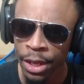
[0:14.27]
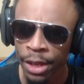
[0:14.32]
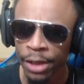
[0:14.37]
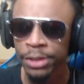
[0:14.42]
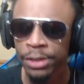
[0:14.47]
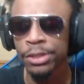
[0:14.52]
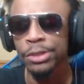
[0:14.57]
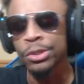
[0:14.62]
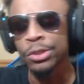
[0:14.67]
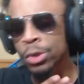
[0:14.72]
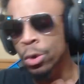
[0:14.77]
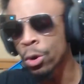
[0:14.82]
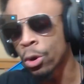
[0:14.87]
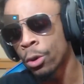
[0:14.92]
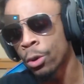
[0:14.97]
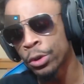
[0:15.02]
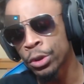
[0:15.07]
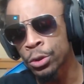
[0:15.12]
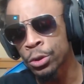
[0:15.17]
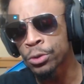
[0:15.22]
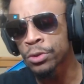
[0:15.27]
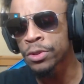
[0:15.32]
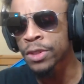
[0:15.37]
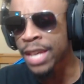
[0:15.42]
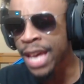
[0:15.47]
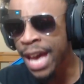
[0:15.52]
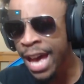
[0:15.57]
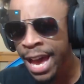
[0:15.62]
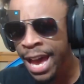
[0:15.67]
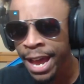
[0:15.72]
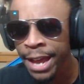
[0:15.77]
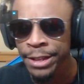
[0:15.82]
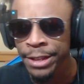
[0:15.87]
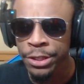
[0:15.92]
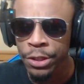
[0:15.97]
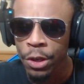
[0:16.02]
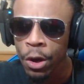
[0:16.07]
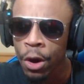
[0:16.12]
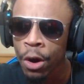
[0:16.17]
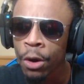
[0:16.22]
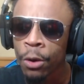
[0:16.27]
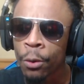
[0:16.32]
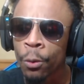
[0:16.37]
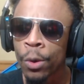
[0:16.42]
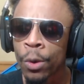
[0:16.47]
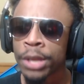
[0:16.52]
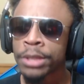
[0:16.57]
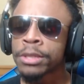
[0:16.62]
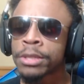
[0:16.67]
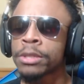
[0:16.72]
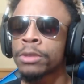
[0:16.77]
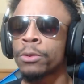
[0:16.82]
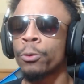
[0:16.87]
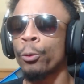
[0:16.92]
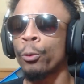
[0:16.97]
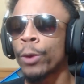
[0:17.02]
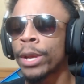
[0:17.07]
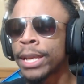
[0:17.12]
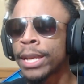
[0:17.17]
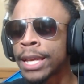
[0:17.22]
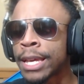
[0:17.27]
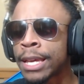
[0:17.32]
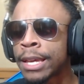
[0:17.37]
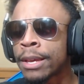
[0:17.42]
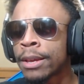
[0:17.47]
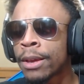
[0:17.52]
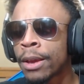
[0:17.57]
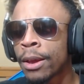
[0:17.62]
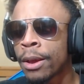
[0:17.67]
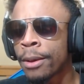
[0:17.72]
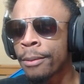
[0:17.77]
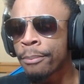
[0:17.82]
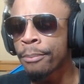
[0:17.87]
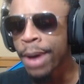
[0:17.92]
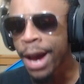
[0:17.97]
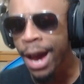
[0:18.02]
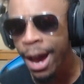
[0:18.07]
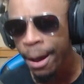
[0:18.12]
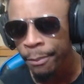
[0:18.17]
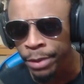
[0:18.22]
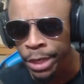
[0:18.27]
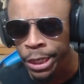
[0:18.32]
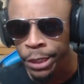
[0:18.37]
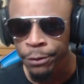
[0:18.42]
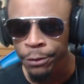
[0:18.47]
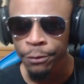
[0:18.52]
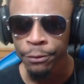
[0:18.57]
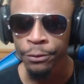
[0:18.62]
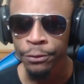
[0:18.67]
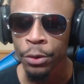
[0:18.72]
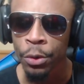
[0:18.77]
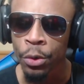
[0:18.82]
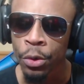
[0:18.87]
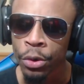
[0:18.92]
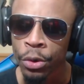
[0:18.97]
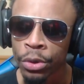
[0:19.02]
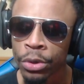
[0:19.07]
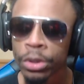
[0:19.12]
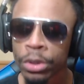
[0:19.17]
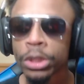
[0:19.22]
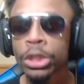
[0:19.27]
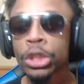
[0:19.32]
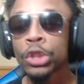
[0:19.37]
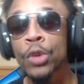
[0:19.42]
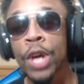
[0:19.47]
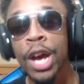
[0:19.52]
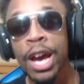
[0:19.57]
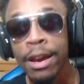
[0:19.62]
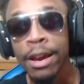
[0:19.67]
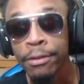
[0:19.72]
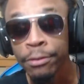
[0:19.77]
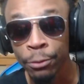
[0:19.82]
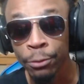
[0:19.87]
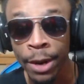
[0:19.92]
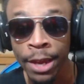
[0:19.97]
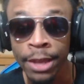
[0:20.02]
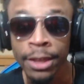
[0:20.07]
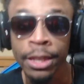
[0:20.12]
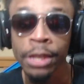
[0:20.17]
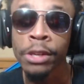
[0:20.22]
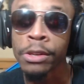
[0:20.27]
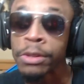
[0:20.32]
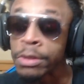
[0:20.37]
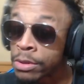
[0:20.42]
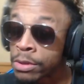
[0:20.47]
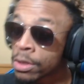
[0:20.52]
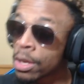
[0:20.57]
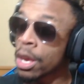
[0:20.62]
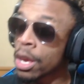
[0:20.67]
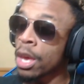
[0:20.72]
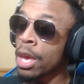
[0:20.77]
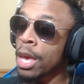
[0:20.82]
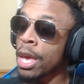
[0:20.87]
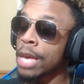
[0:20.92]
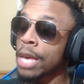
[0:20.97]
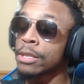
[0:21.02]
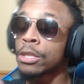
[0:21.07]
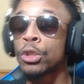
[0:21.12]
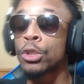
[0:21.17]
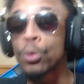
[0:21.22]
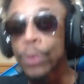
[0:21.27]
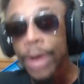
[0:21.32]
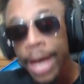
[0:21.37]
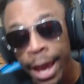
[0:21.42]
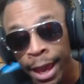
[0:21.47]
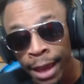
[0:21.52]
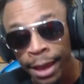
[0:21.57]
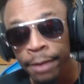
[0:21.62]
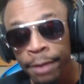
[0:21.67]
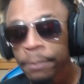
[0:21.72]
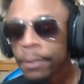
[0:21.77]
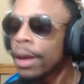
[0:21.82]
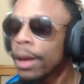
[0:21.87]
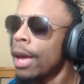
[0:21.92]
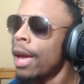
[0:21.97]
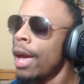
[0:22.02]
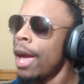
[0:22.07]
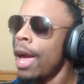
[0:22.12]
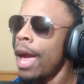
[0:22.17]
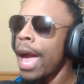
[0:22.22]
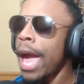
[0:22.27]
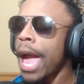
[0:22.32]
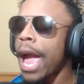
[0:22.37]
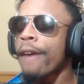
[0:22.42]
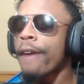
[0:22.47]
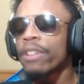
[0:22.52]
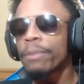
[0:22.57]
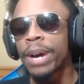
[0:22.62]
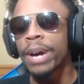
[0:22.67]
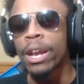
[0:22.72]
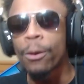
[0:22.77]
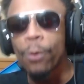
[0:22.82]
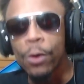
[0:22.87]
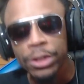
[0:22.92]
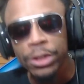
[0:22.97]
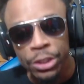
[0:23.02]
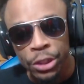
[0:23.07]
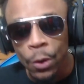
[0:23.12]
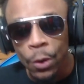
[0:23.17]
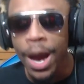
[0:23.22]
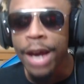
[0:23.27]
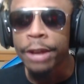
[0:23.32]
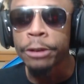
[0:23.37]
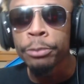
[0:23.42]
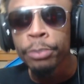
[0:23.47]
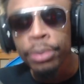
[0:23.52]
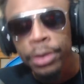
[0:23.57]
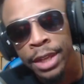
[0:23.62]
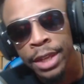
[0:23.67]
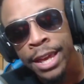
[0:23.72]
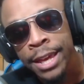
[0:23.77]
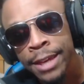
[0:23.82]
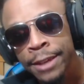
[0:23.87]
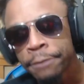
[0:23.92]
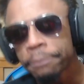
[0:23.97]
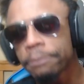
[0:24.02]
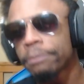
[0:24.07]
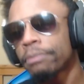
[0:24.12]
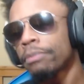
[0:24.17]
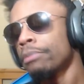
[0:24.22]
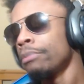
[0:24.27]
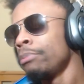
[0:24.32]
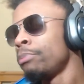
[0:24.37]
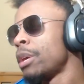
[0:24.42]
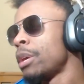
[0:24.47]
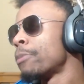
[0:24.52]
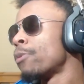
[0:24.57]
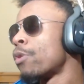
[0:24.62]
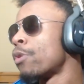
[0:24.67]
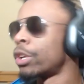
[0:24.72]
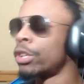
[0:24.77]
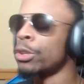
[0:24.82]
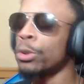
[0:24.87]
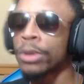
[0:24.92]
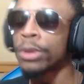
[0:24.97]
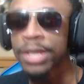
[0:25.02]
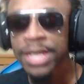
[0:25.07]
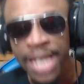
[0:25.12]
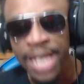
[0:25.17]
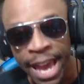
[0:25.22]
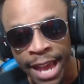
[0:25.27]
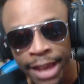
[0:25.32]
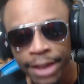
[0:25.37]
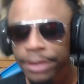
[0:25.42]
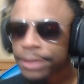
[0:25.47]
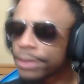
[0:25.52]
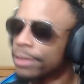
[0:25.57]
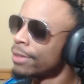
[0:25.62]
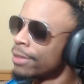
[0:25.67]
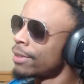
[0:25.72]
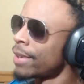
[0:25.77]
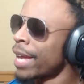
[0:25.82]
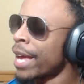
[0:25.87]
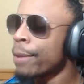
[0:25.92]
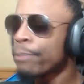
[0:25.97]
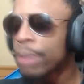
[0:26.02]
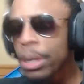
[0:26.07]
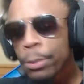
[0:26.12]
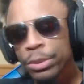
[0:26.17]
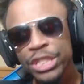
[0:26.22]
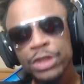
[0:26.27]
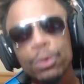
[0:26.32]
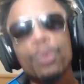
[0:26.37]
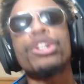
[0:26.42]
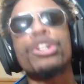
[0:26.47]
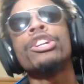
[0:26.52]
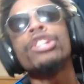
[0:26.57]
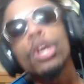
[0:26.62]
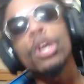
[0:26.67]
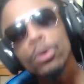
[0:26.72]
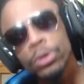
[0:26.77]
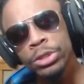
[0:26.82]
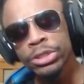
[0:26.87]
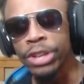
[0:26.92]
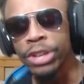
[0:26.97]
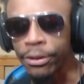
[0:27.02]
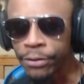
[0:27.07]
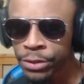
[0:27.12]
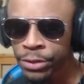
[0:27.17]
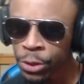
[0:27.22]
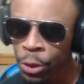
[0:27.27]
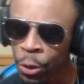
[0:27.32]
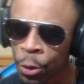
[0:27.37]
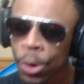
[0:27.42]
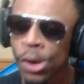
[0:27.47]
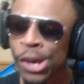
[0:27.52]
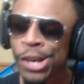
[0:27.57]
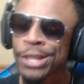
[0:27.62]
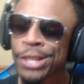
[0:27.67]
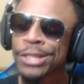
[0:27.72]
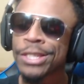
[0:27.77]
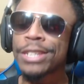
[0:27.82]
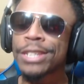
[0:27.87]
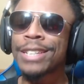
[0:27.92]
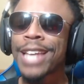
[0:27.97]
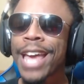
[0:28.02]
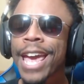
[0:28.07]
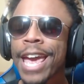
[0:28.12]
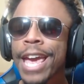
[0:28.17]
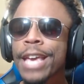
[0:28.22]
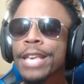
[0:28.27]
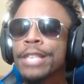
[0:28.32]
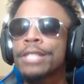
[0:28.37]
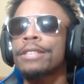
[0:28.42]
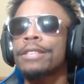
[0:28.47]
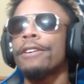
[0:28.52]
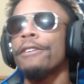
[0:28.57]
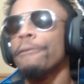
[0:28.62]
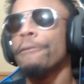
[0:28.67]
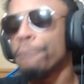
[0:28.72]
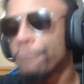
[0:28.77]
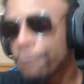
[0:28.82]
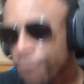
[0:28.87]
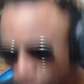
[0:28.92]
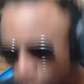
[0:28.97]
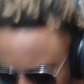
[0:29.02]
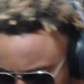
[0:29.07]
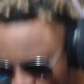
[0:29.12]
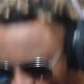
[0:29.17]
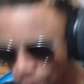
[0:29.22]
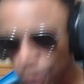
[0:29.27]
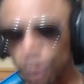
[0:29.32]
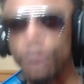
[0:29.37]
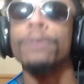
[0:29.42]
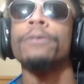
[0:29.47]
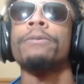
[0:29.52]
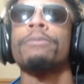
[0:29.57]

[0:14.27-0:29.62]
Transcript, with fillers: tutorials, guides are what's really popping for Strive, right? Because it's a new game. Everybody wants to know how to play it. People want to know the tech. Like, people just want to know stuff. So today's video,